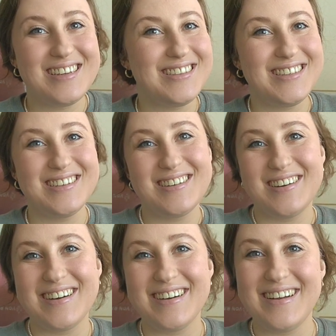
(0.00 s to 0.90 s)
it's your
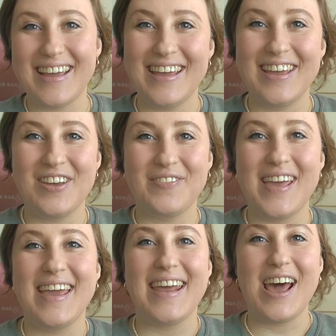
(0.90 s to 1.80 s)
girl Em,
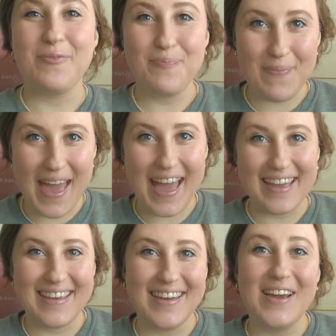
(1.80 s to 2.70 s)
and I'm back